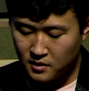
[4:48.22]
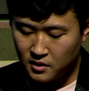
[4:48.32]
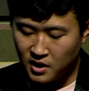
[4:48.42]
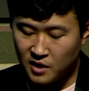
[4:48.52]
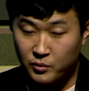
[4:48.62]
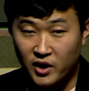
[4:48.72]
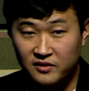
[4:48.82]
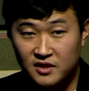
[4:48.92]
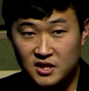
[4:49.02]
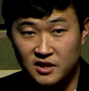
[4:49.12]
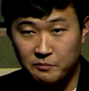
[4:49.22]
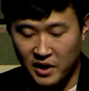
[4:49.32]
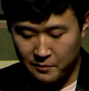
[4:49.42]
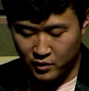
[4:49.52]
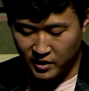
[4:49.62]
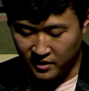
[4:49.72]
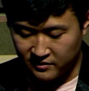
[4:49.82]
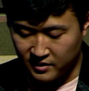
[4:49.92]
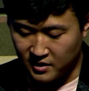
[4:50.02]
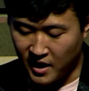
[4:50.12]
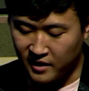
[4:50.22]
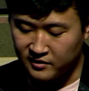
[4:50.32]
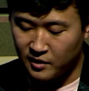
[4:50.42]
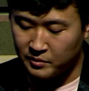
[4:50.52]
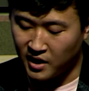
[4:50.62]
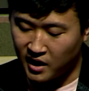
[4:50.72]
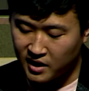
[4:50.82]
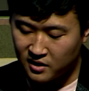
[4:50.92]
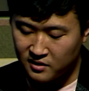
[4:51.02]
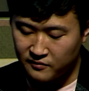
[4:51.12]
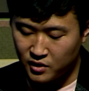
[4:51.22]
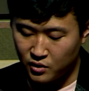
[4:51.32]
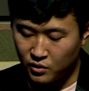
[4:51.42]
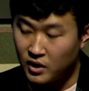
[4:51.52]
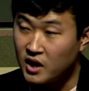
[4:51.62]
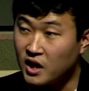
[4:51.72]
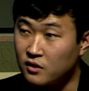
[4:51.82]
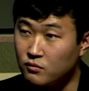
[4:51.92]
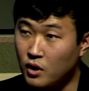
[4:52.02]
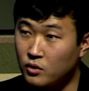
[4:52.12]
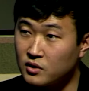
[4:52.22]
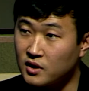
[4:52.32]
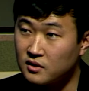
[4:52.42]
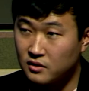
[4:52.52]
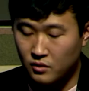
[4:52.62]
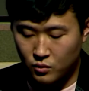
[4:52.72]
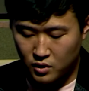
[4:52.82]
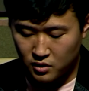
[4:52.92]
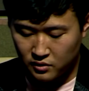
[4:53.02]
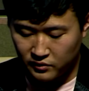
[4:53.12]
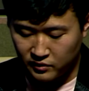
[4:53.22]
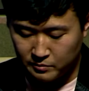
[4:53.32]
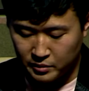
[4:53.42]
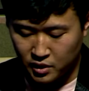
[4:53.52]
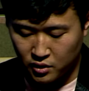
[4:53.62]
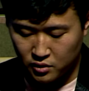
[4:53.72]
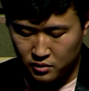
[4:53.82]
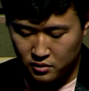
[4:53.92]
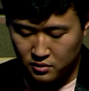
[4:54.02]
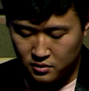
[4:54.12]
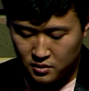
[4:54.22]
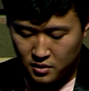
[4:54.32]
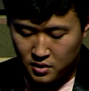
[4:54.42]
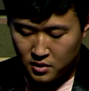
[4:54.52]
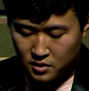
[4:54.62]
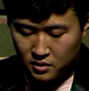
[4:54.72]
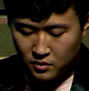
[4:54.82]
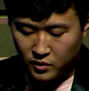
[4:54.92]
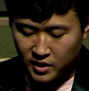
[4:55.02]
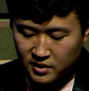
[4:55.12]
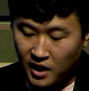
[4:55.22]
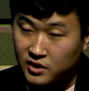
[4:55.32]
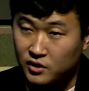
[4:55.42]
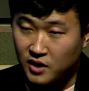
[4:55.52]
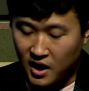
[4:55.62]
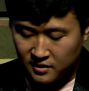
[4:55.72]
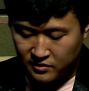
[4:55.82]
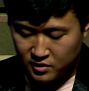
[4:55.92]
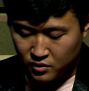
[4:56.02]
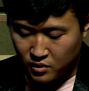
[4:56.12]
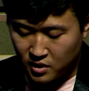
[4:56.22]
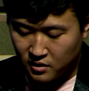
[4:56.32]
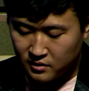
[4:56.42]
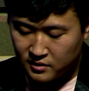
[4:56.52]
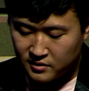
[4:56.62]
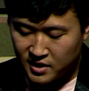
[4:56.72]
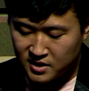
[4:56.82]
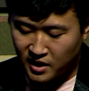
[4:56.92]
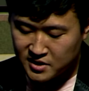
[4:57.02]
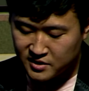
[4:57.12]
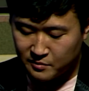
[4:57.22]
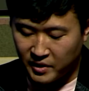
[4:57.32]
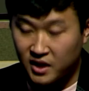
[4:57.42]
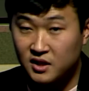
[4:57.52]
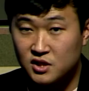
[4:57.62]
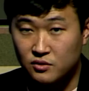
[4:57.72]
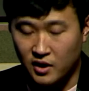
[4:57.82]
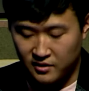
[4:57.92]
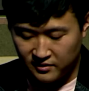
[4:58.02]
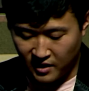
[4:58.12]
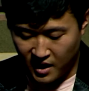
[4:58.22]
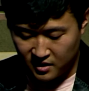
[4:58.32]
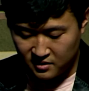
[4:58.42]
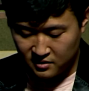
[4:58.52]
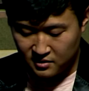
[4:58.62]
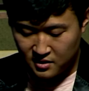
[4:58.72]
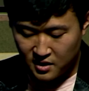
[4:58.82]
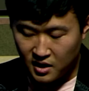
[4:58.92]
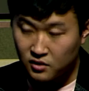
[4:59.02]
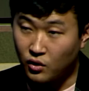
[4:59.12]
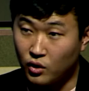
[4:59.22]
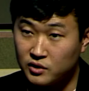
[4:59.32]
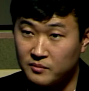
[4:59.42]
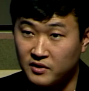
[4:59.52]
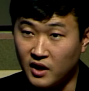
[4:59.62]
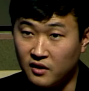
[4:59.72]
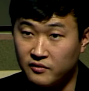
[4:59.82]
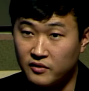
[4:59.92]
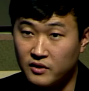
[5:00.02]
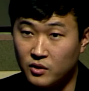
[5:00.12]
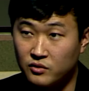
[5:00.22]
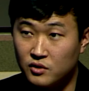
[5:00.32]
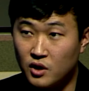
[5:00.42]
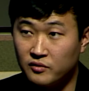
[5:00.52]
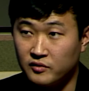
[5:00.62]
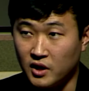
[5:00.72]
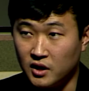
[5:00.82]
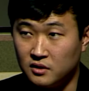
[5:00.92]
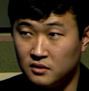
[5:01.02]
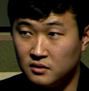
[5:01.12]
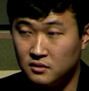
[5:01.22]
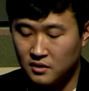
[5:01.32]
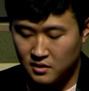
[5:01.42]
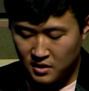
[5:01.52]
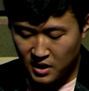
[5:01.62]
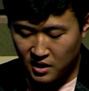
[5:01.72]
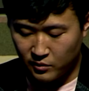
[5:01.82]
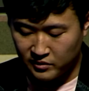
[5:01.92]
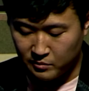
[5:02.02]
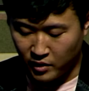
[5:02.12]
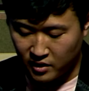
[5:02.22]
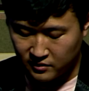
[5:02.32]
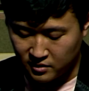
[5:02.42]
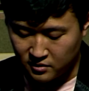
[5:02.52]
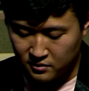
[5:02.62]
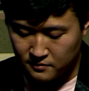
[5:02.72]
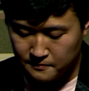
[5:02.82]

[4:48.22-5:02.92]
He pressed a sheet of paper against the glass, blocking the view, and wrote until the words blurred. When a doctor knocked at the door, he touched the bandage around his head and told himself there was no flood. He was in Boston.